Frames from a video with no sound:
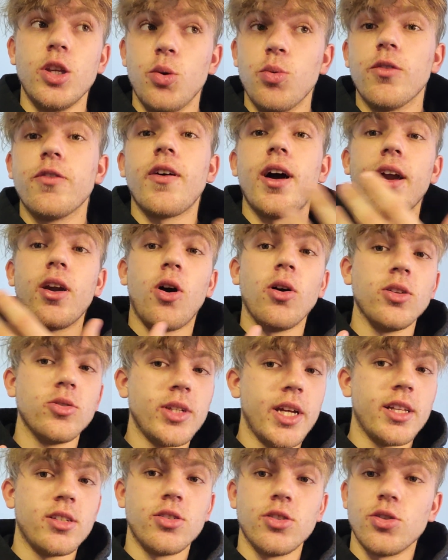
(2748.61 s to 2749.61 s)
You would find all
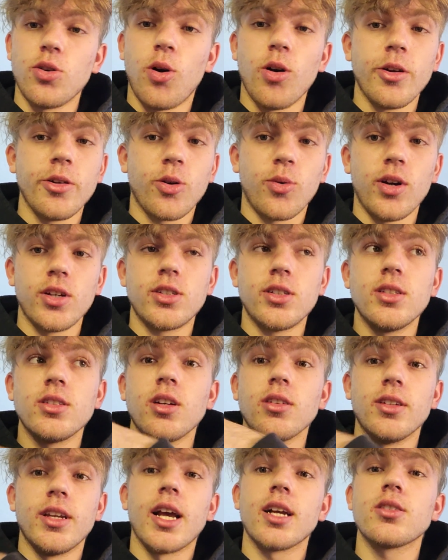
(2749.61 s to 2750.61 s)
those answers to all your questions
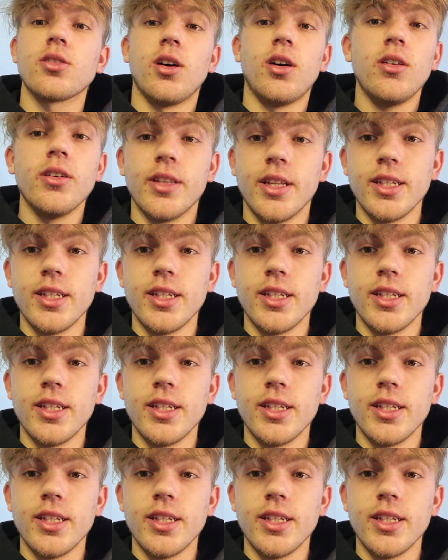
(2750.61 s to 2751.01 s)
on the next call.